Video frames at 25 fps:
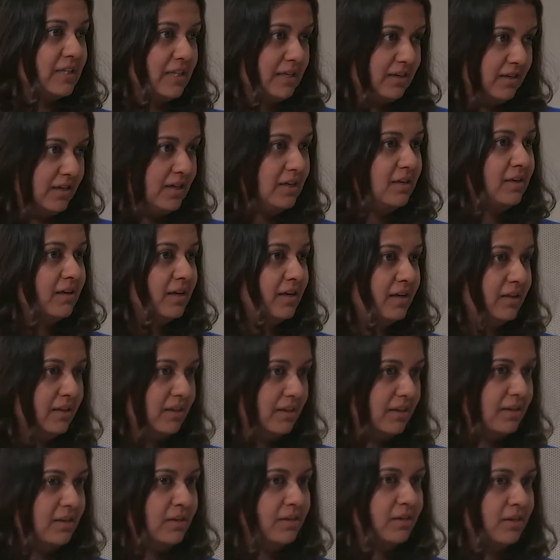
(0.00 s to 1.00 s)

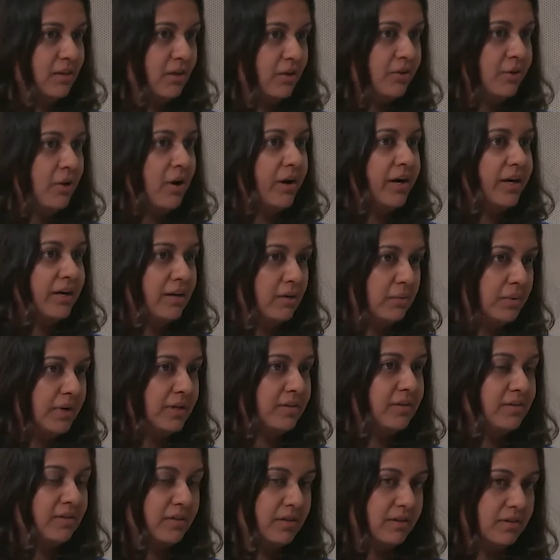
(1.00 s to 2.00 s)
or not in a way
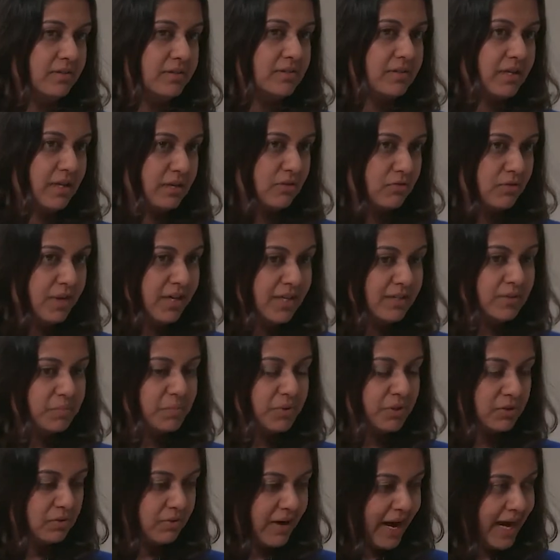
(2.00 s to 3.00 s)
that they understand trends,
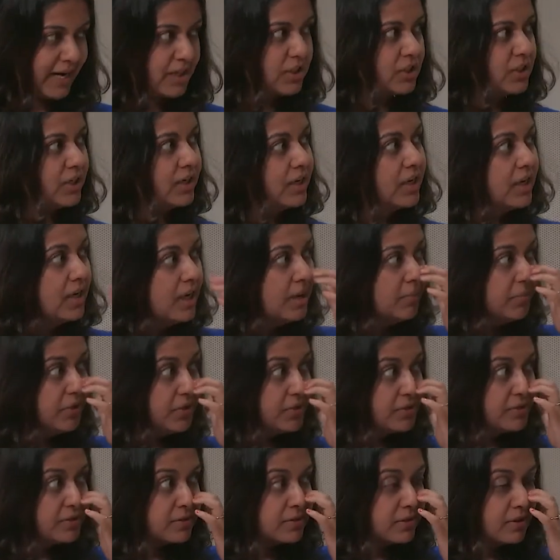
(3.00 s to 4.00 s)
but to actually,
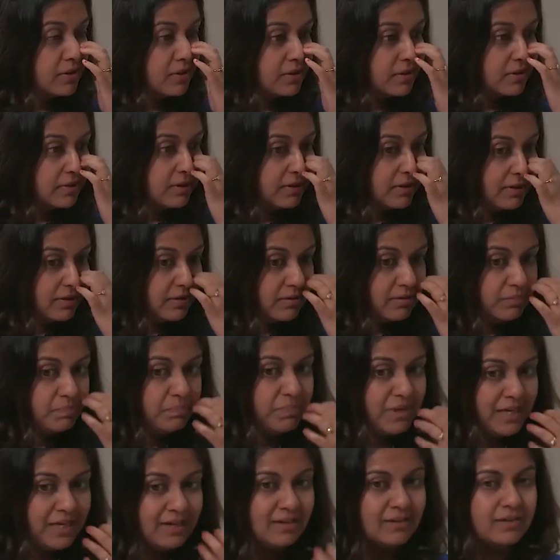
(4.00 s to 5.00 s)
because
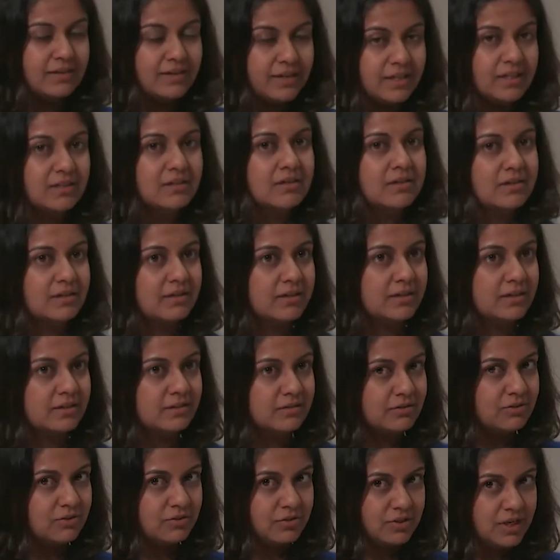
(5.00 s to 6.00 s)
being a leader
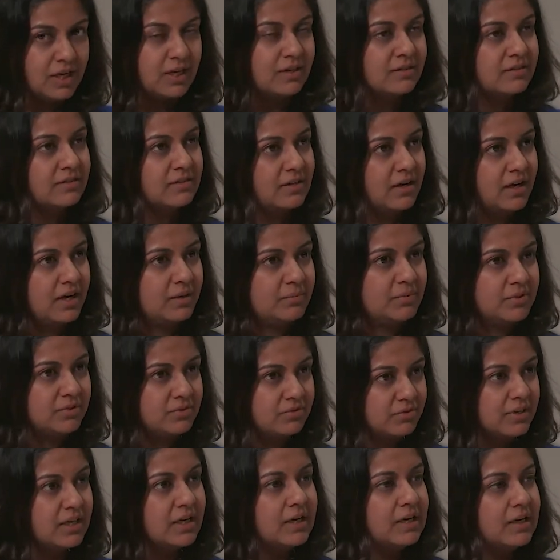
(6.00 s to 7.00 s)
in today's time is
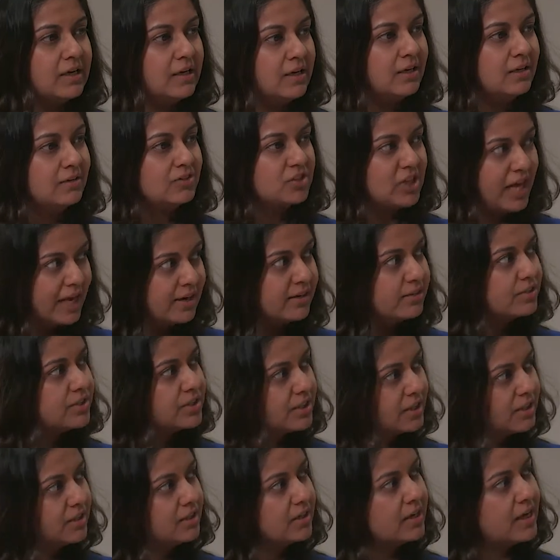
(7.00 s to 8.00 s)
really
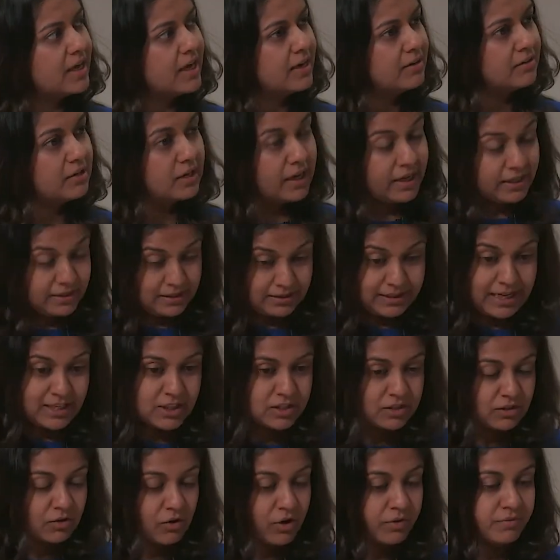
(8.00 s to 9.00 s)
challenging, and that's
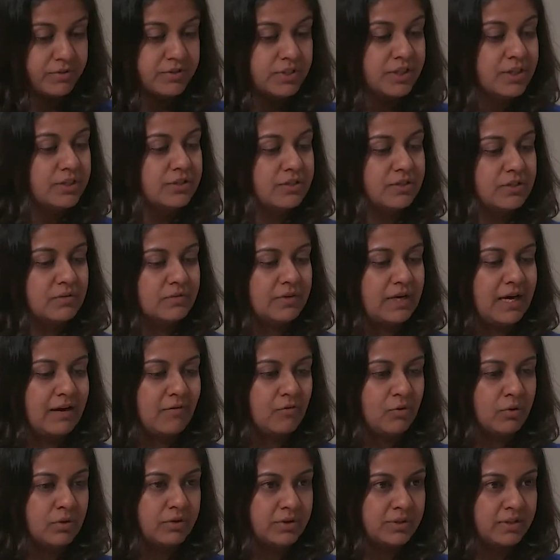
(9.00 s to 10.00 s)
the conversations we have
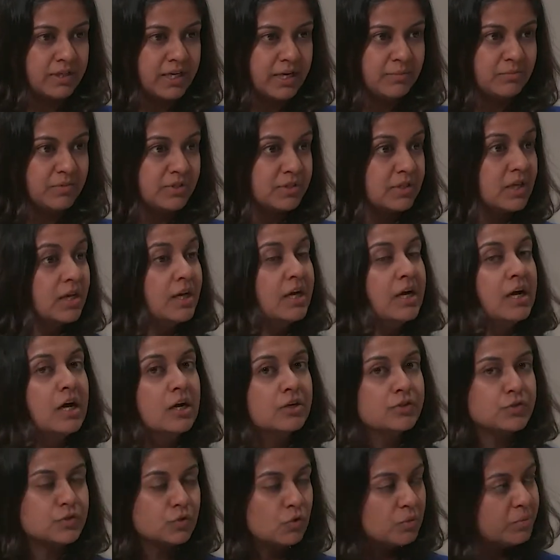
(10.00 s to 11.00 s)
all the time. There's
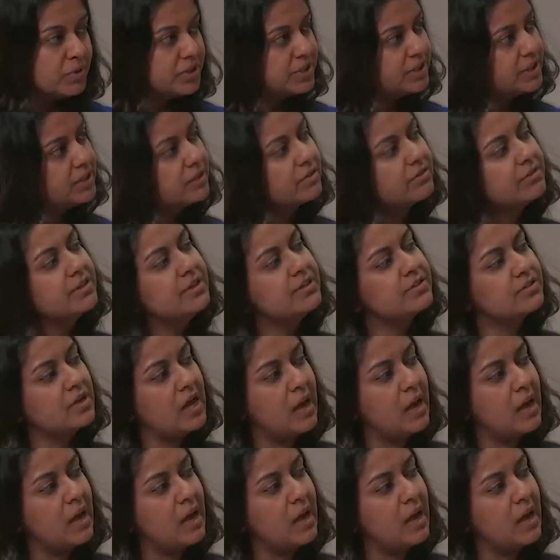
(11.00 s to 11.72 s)
so much increased